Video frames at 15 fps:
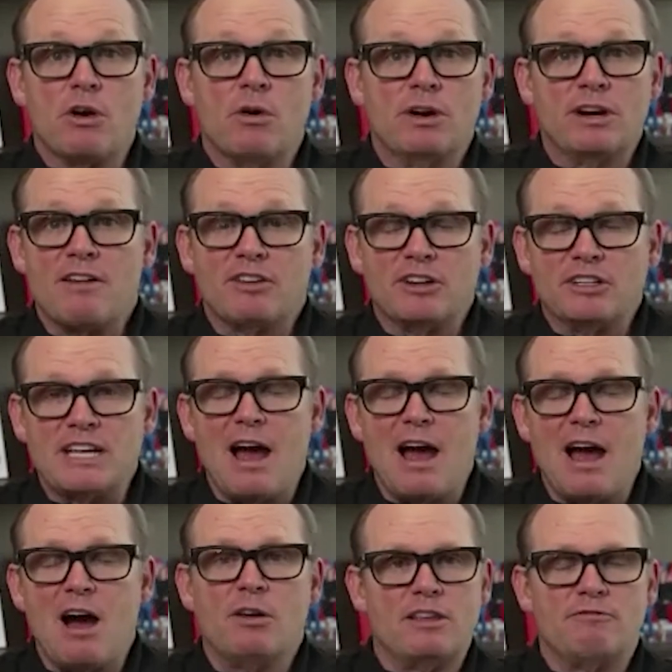go into every
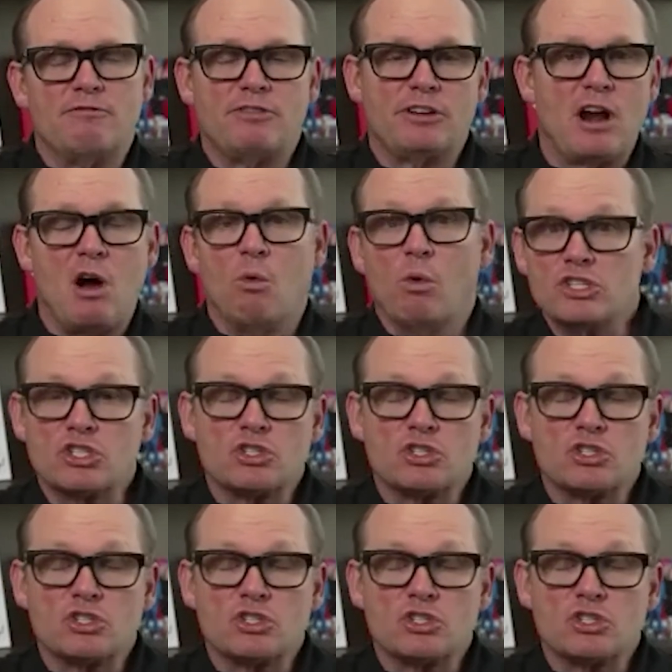town and then figure out what